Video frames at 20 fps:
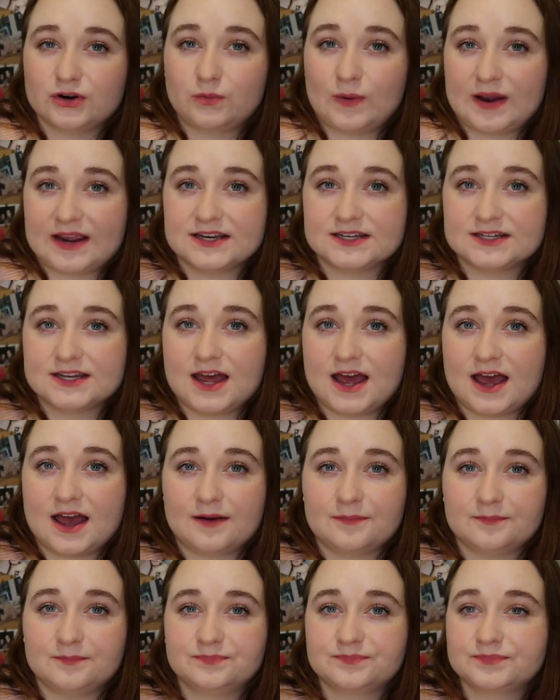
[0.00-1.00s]
weight
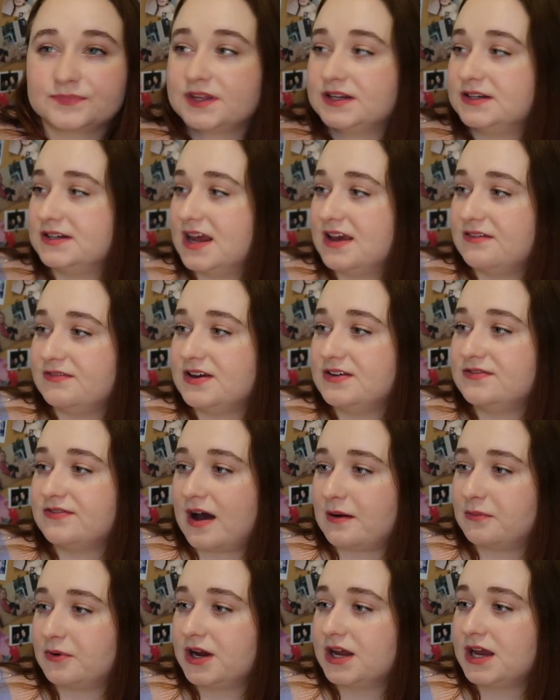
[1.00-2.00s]
navy
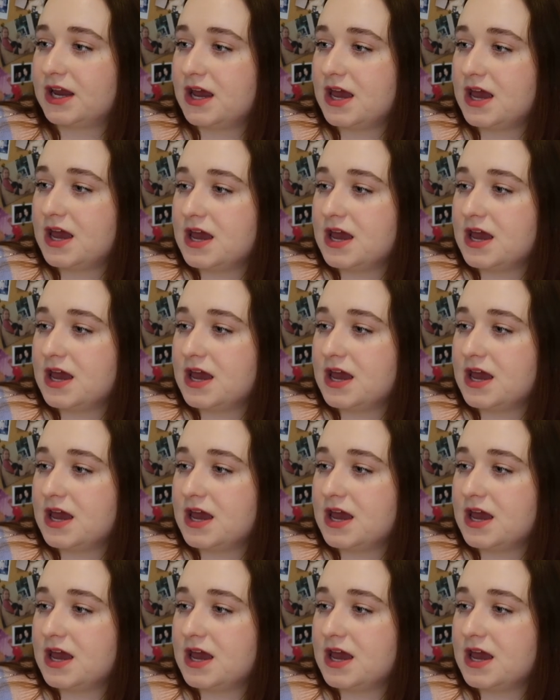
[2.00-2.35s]
fabric.